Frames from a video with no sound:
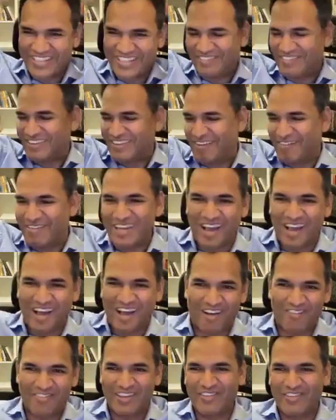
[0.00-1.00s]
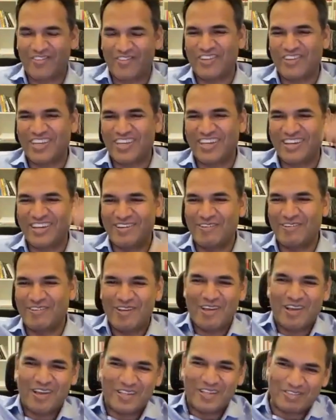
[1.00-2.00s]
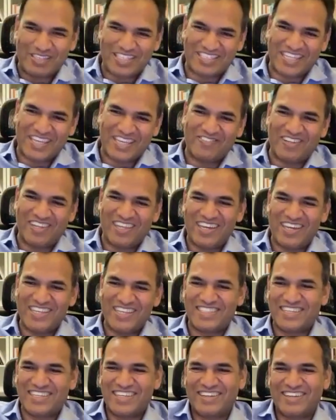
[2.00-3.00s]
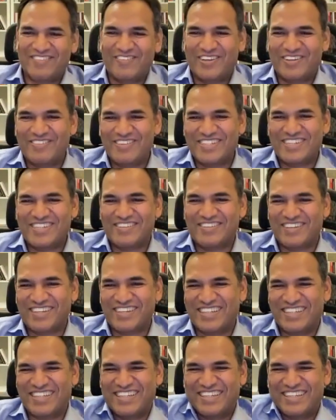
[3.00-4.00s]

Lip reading: Are we falling from here? Are we stabilizing? What are we doing?